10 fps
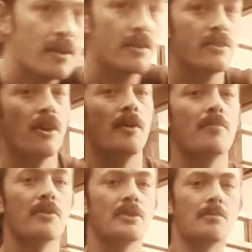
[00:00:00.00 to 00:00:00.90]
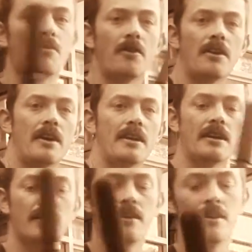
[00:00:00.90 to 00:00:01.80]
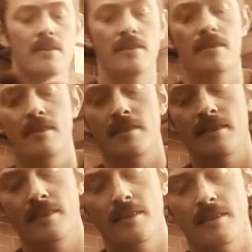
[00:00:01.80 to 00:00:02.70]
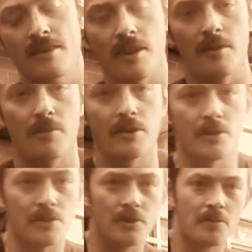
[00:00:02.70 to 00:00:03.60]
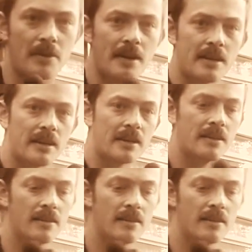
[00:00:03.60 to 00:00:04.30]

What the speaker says: side pressure pronating, side pressure supinating.